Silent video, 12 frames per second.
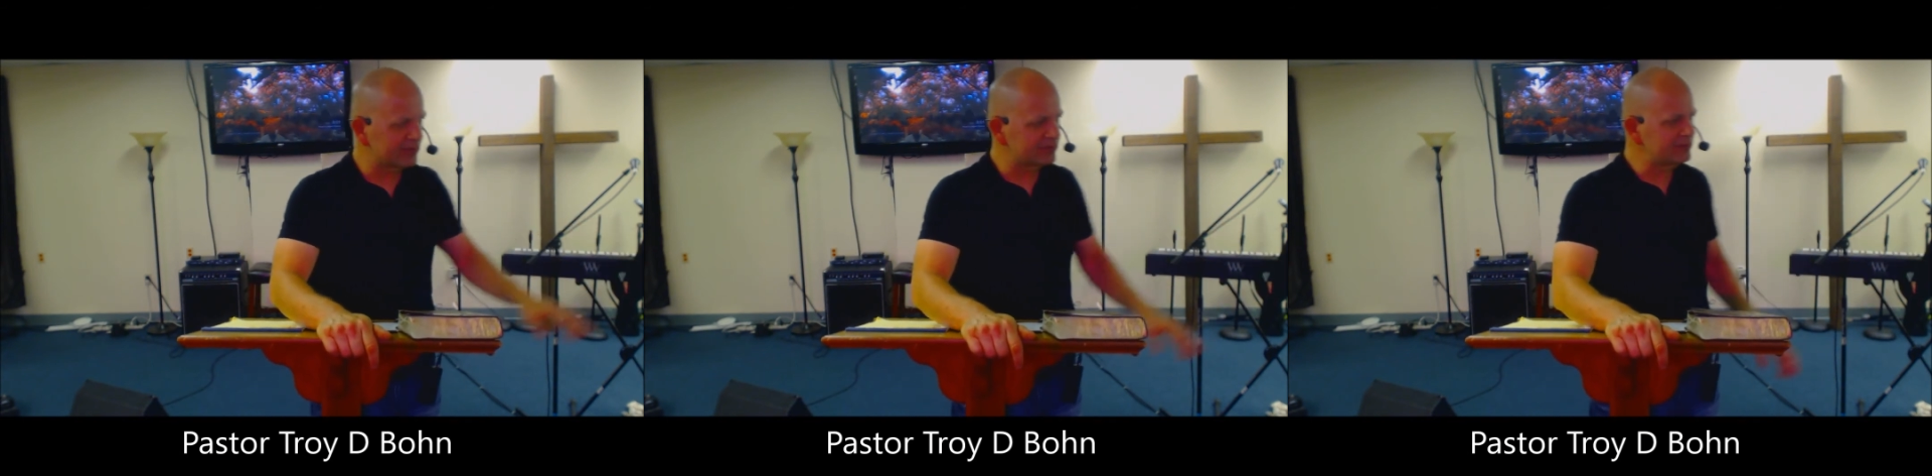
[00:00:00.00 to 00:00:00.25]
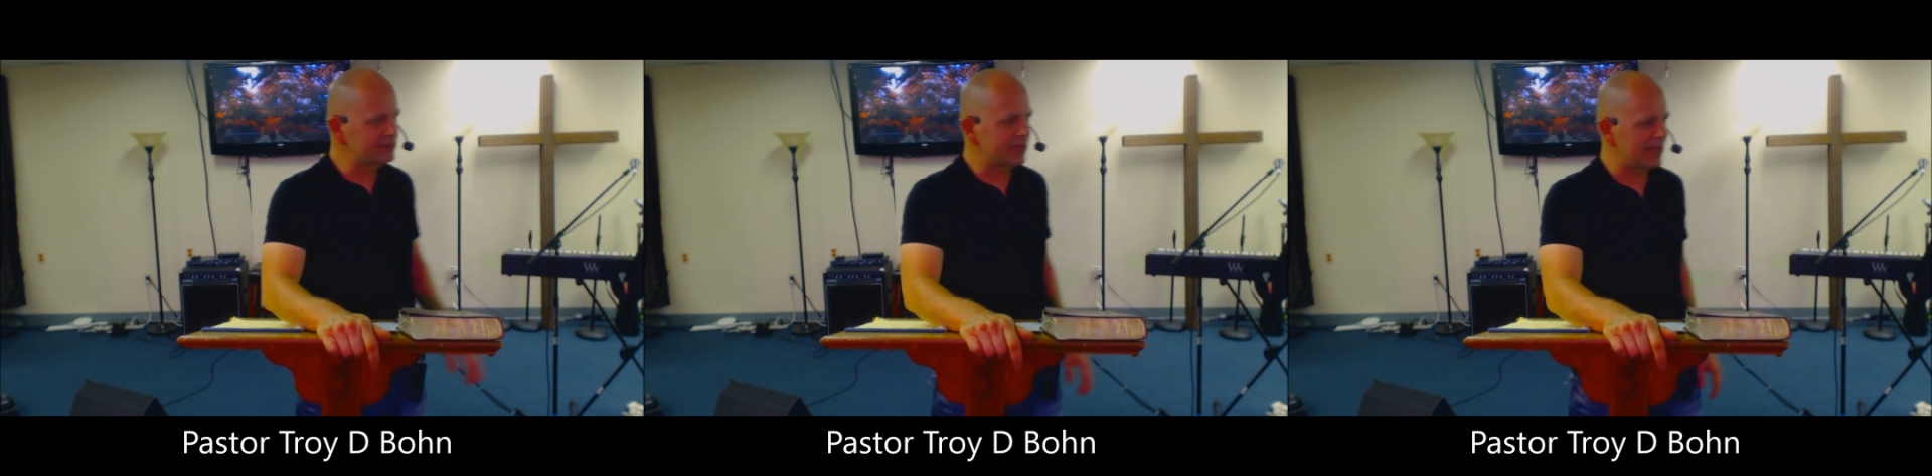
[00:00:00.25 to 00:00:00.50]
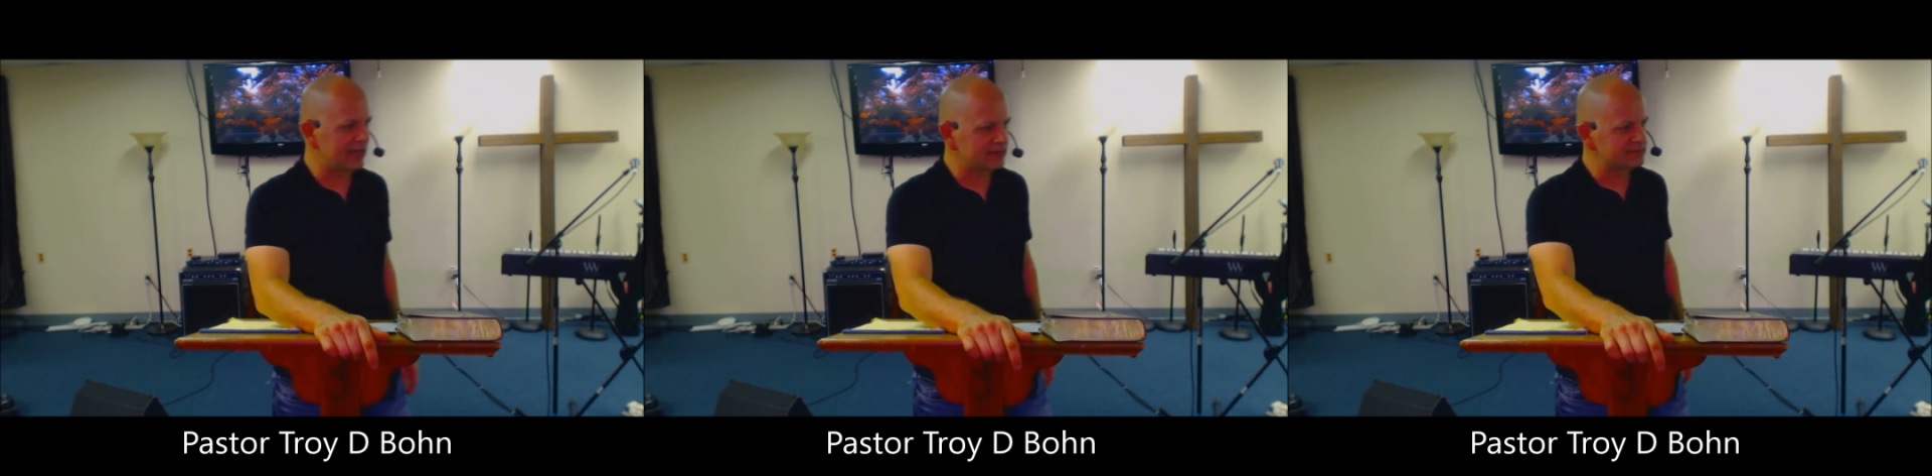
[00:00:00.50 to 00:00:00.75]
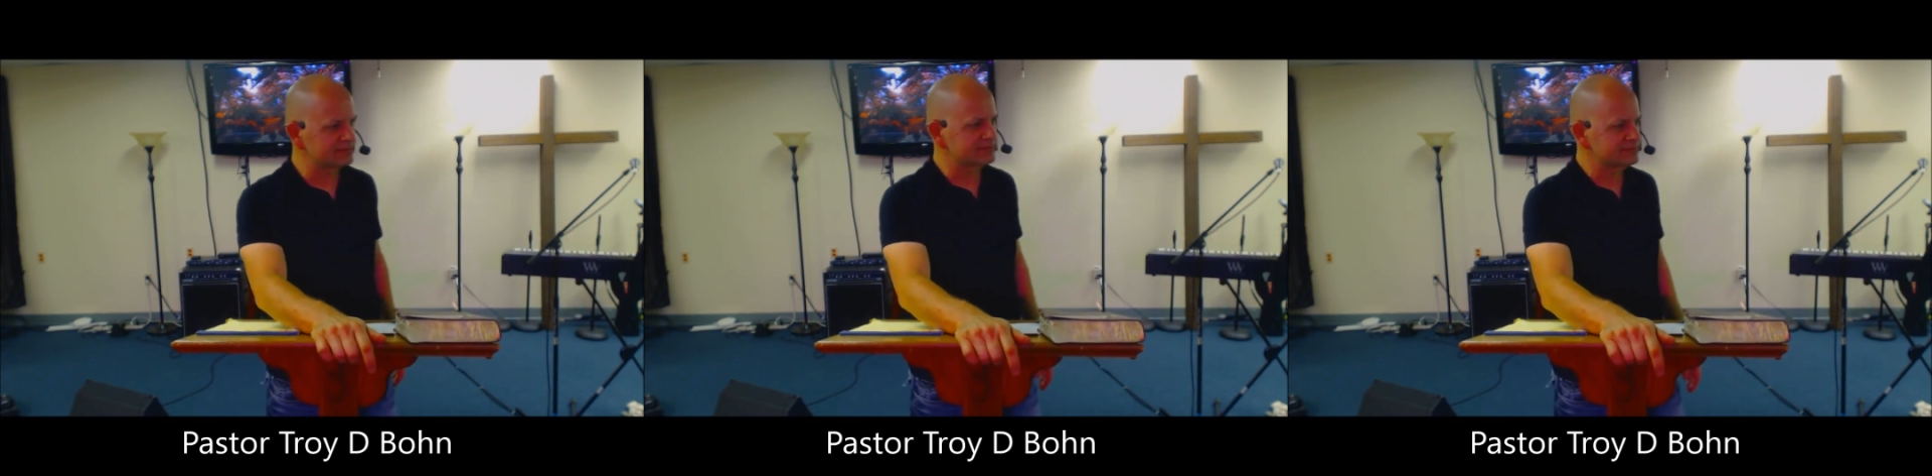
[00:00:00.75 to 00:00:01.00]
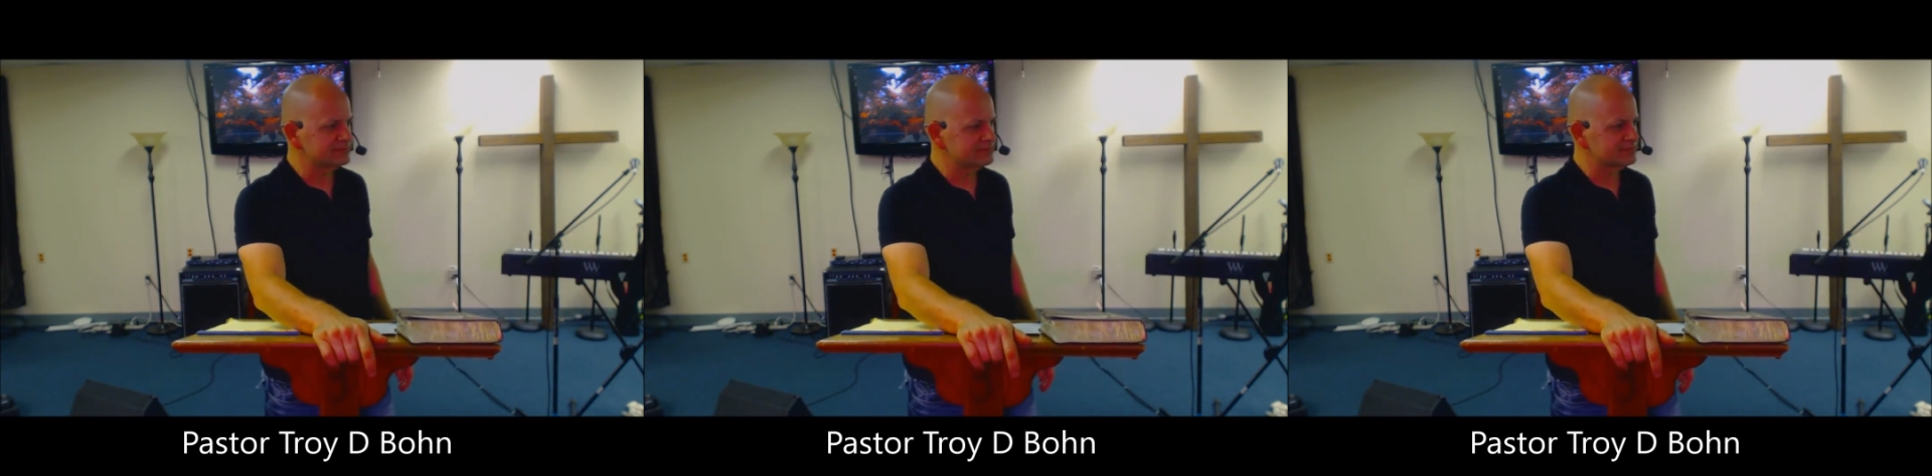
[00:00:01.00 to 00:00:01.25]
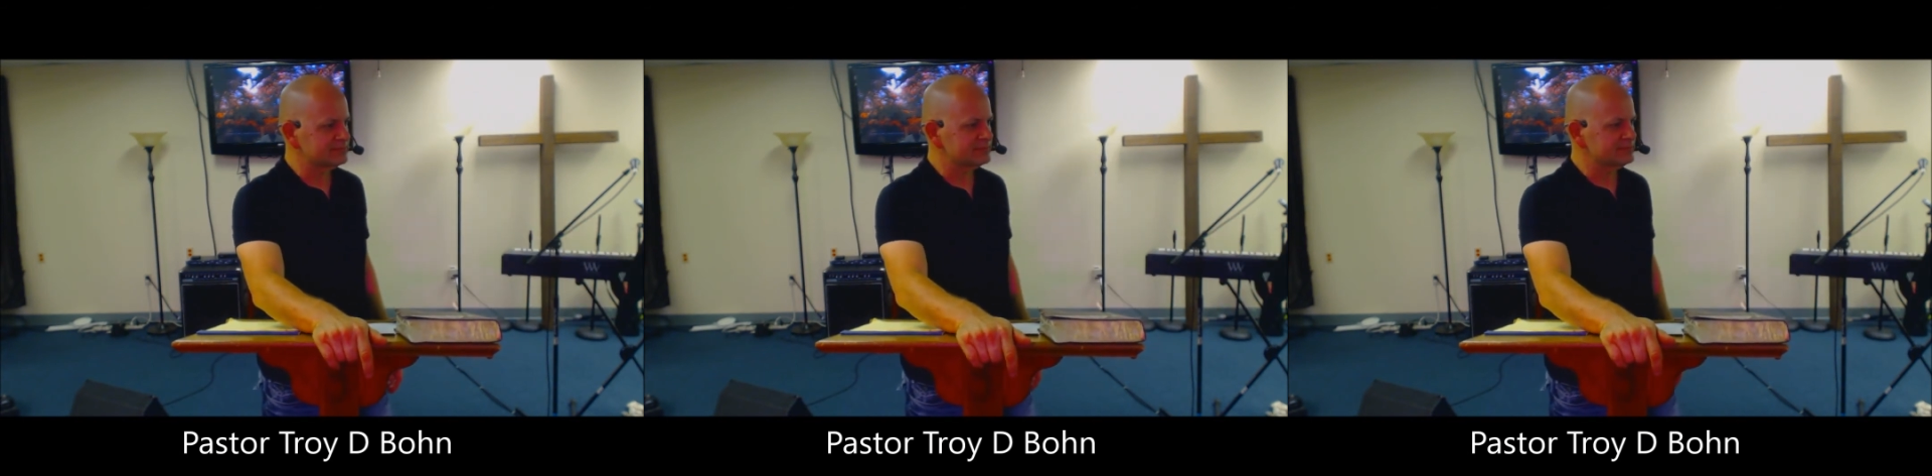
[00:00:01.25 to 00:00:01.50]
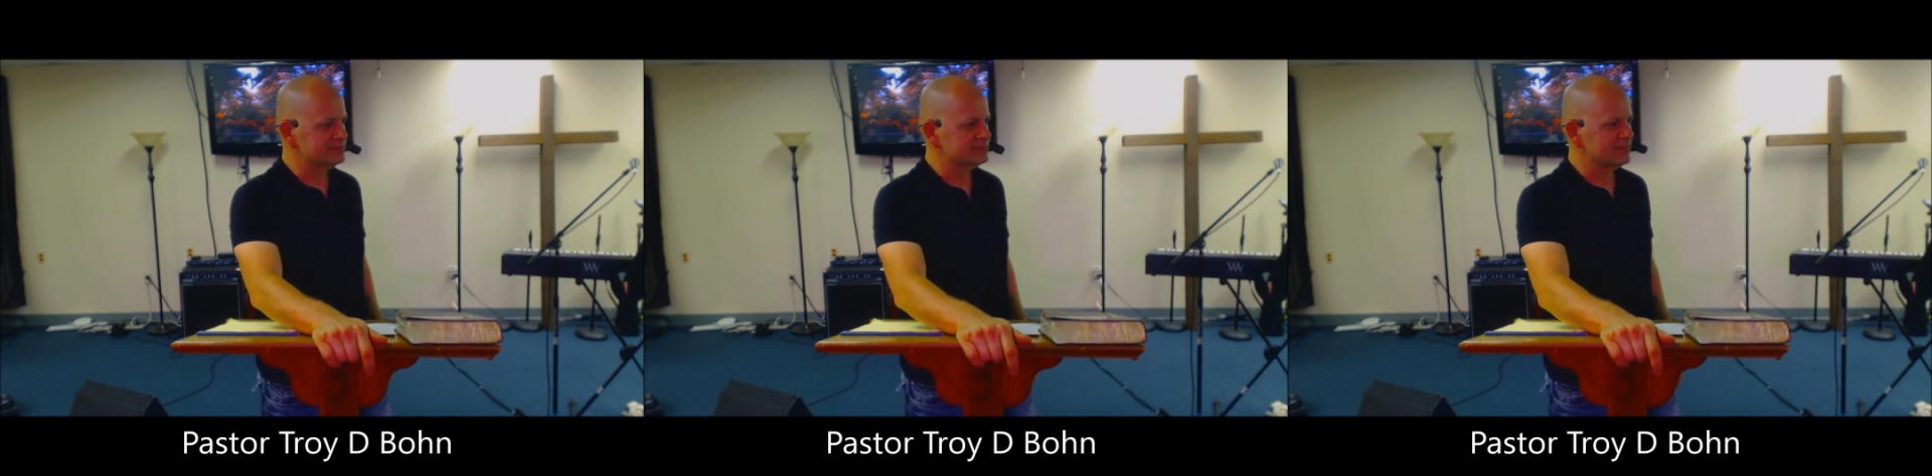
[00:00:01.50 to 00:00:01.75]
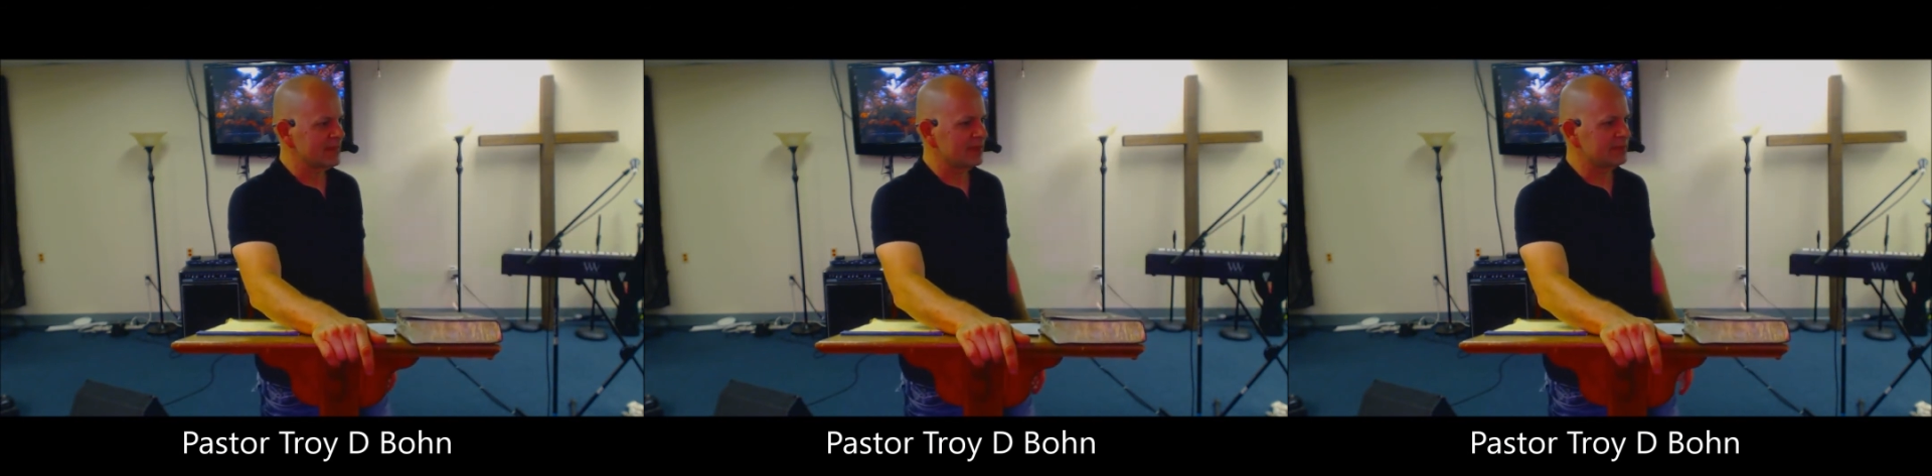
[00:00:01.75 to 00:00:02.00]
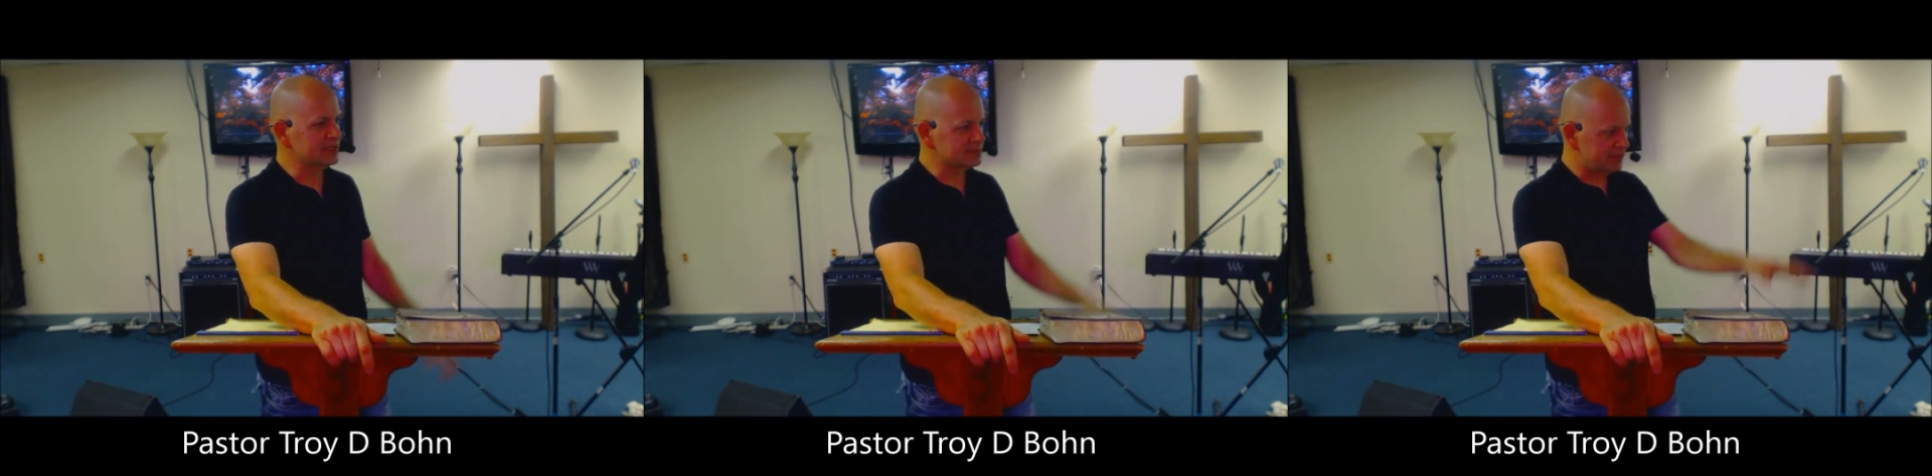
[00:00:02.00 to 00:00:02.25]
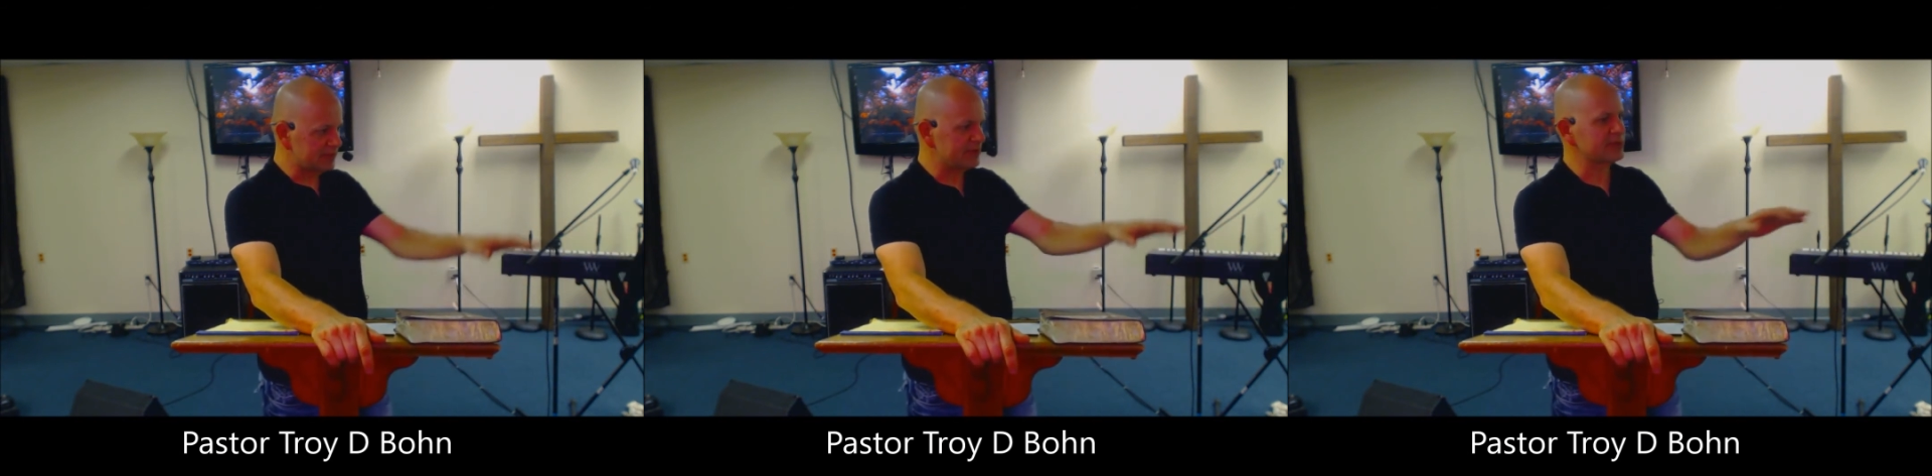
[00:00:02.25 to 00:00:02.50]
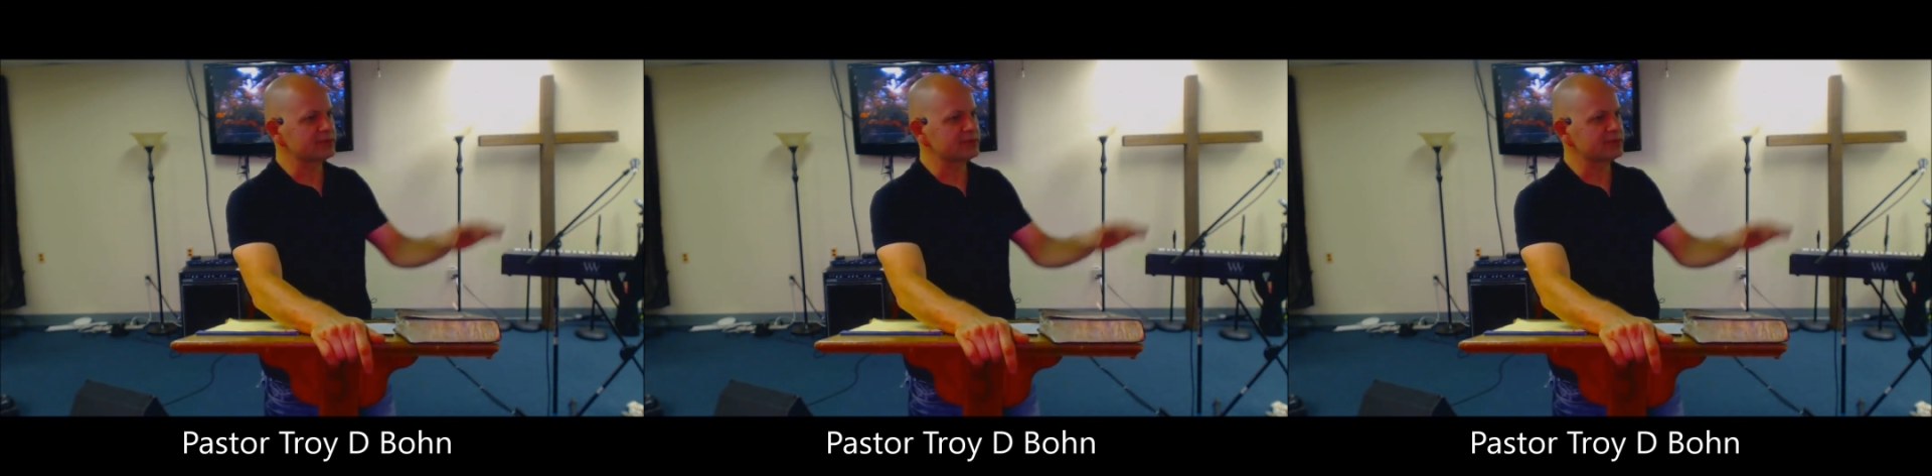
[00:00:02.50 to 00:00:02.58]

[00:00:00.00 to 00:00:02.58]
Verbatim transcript: for to do that? Because brother,